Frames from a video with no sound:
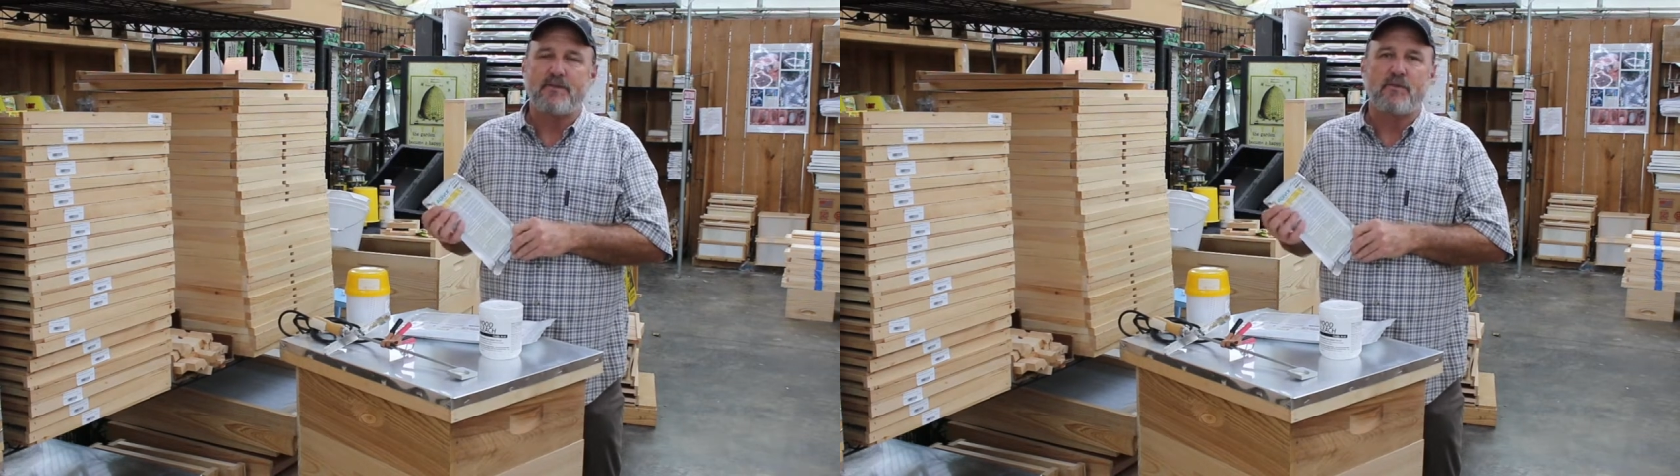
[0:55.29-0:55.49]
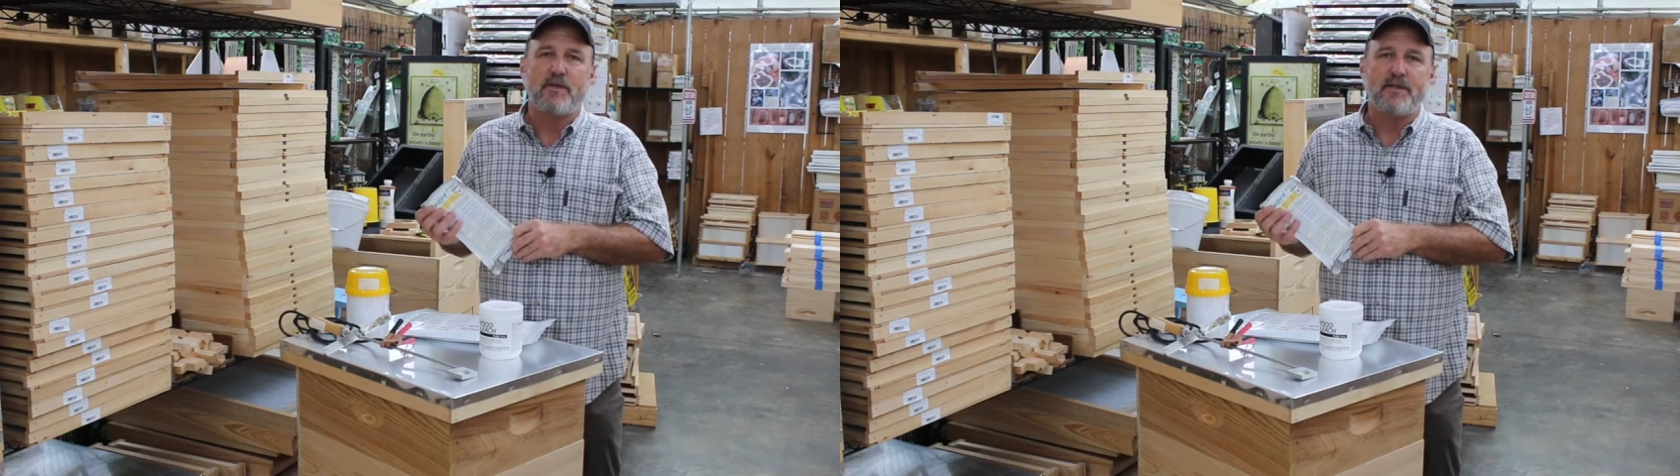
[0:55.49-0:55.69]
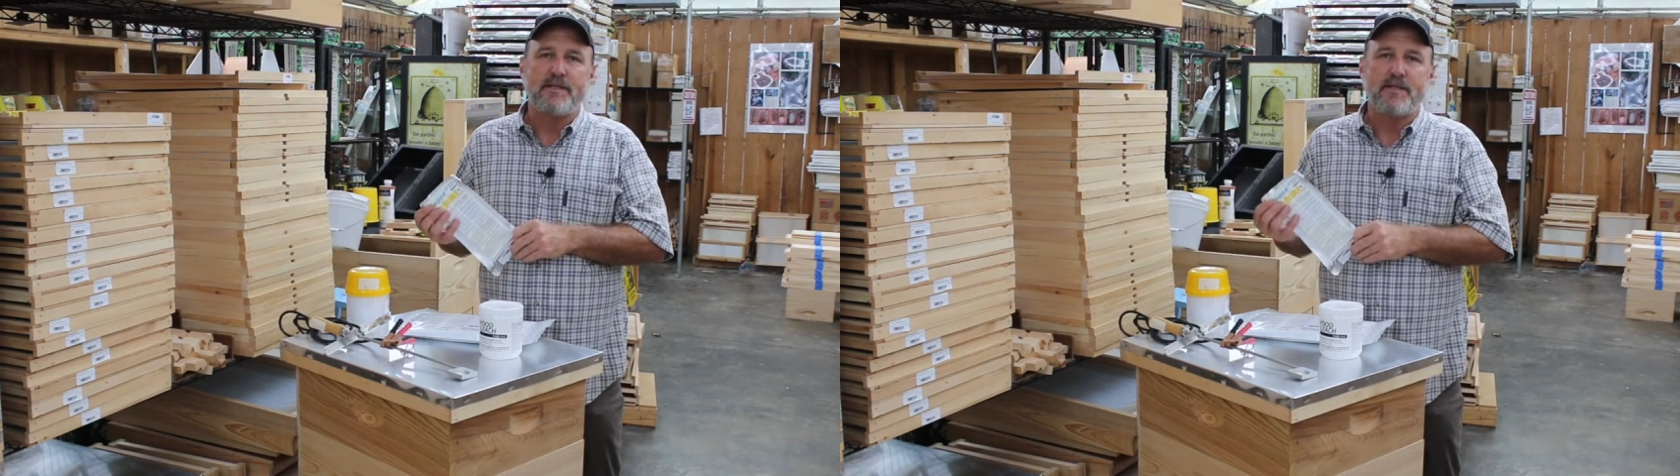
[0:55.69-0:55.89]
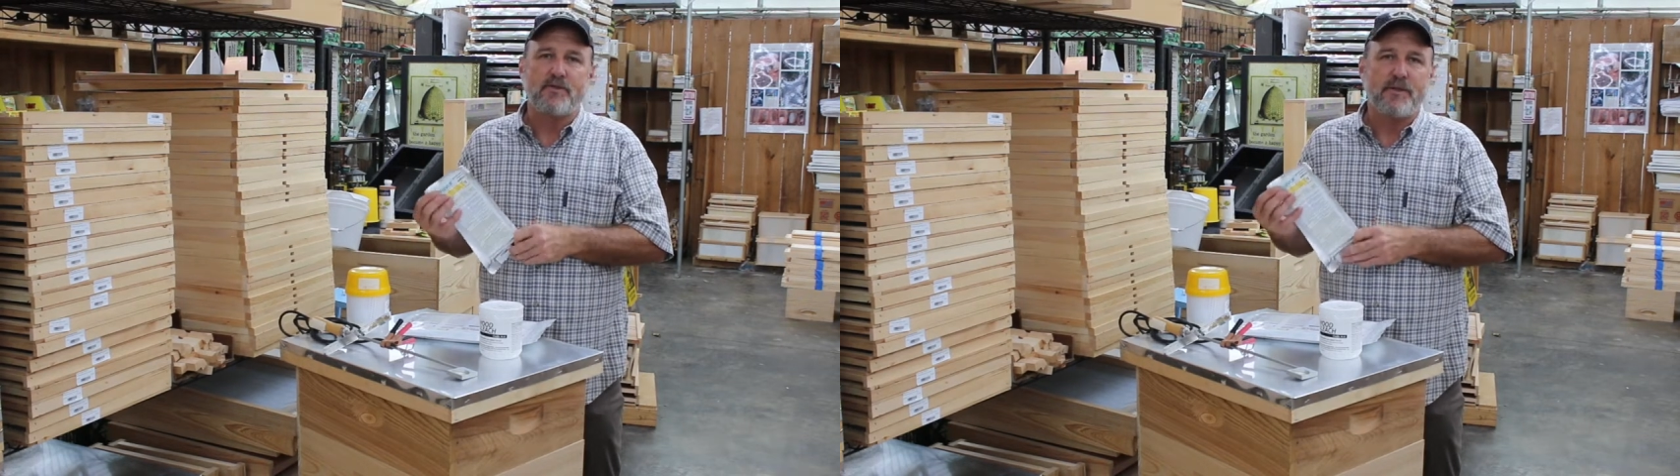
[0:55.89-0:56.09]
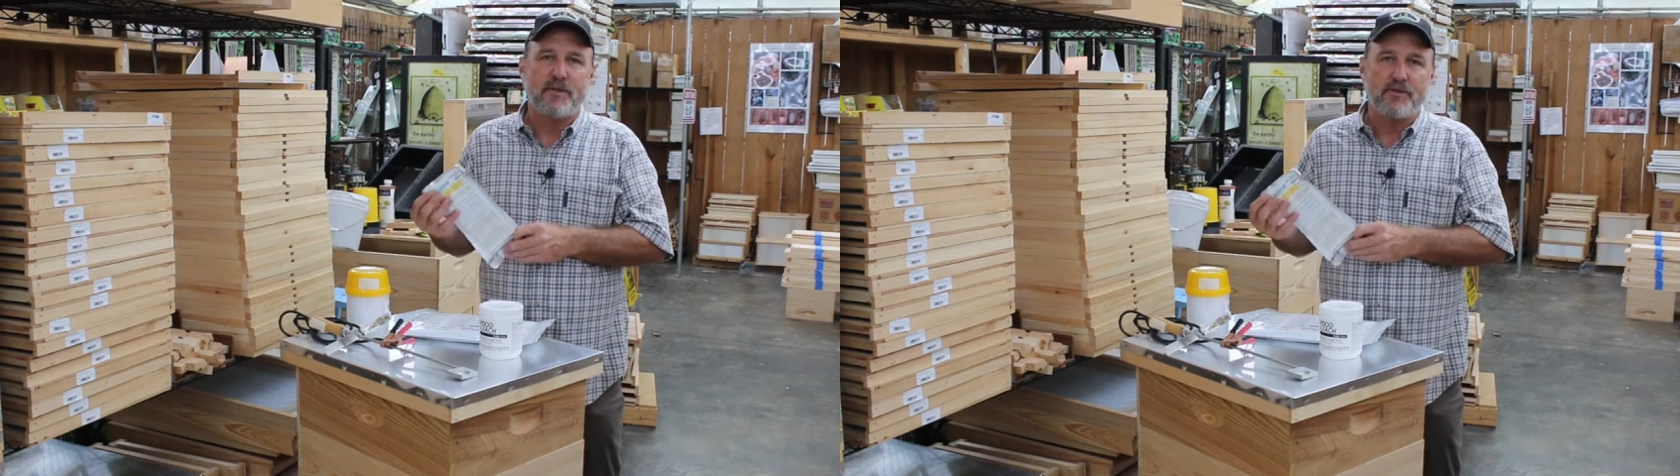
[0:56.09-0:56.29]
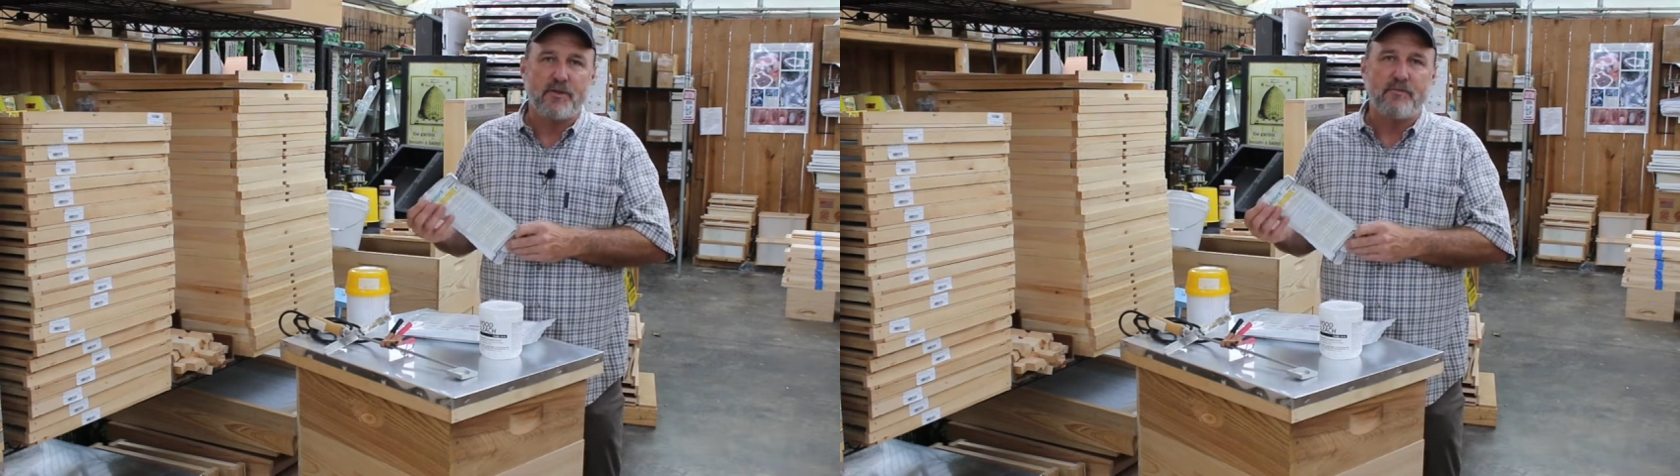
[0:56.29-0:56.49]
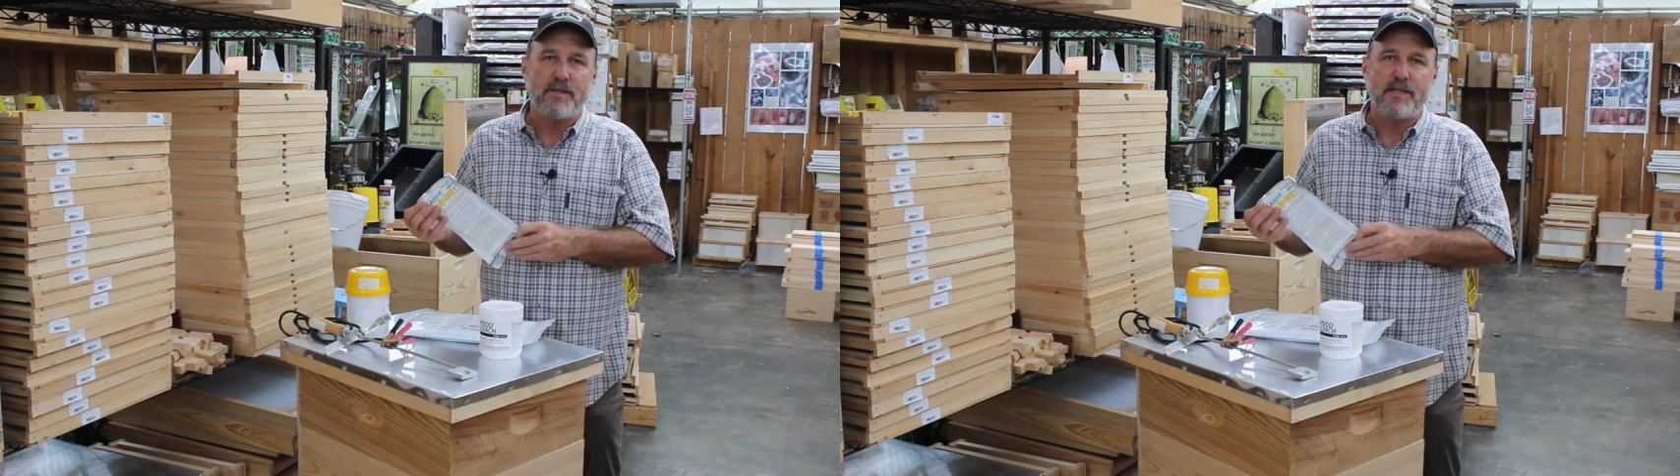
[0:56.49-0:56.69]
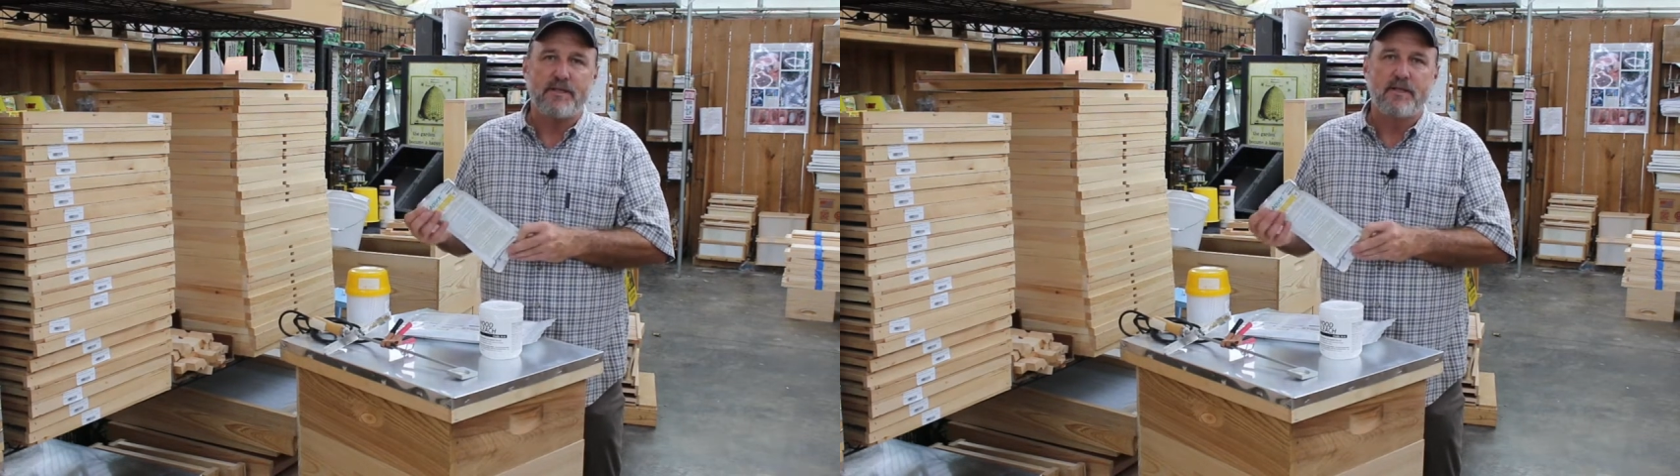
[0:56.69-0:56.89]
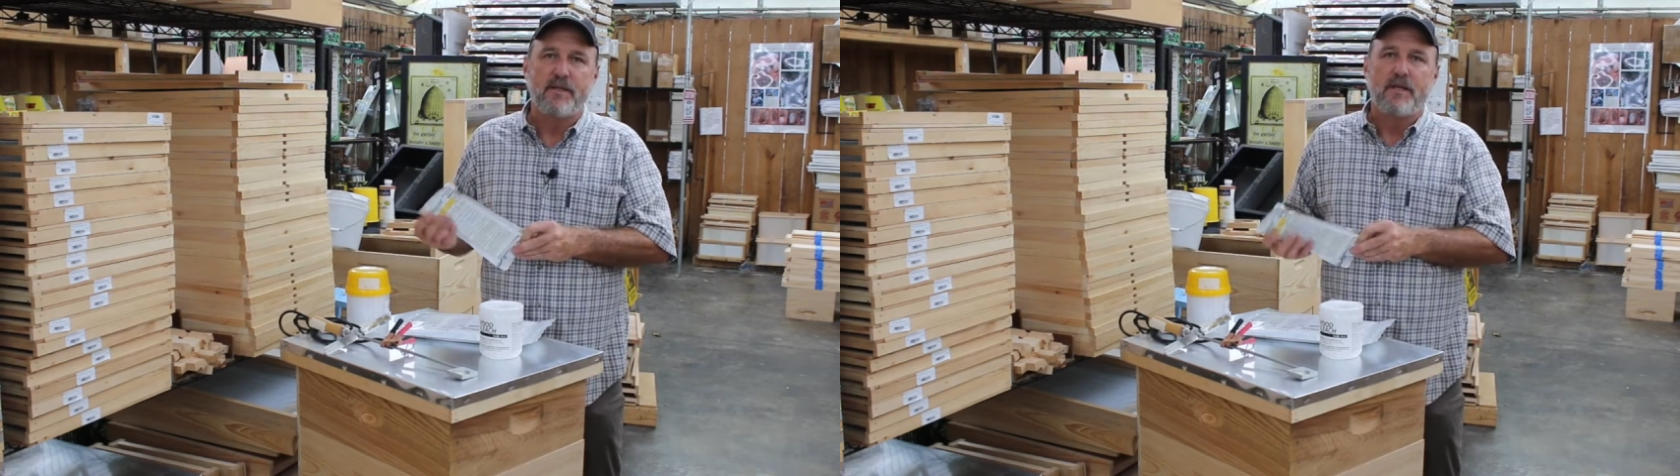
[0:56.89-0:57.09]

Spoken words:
really detrimental to the bees.